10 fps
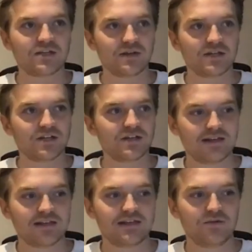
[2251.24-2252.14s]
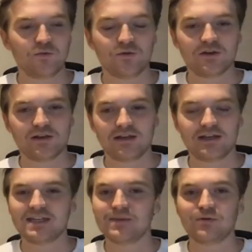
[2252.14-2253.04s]
question. Is there like
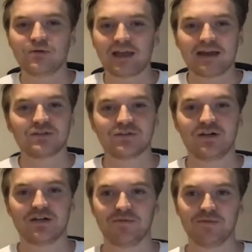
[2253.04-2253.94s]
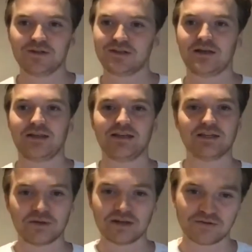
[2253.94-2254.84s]
a typical counter argument to like
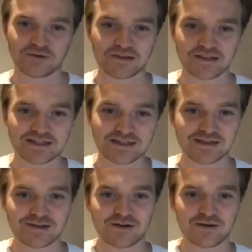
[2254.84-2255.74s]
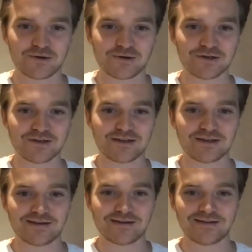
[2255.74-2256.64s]
this way of doing things that you come across
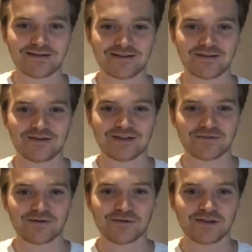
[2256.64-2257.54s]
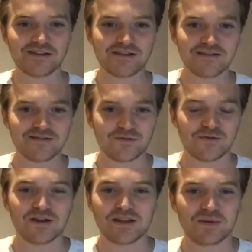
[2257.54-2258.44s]
that you disagree with?
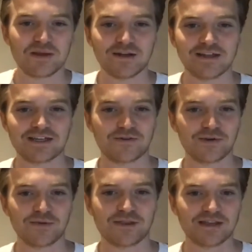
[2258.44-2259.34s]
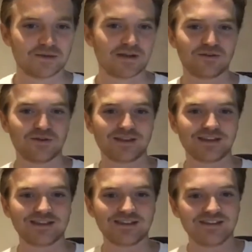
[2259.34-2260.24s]
Or are there people that disagree with this way of doing
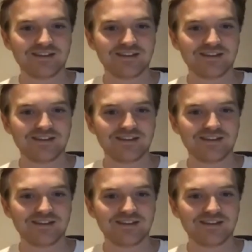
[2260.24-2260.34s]
things?